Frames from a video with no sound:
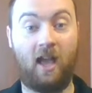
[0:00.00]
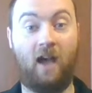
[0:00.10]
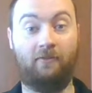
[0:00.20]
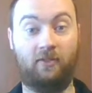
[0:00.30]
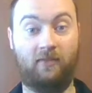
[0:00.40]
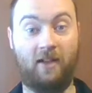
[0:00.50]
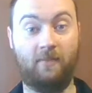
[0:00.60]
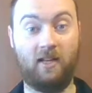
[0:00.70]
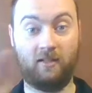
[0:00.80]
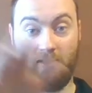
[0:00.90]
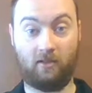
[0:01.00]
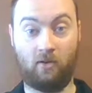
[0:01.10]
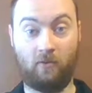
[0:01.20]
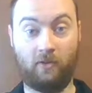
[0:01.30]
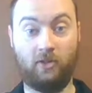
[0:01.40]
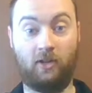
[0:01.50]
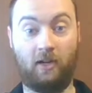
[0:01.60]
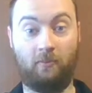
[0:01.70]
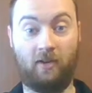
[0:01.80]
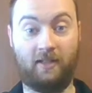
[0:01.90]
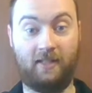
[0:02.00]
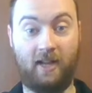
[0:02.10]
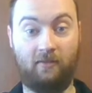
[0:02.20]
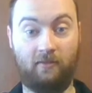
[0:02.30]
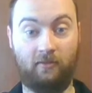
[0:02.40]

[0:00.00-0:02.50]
After 5 minutes are over, you're going to press down,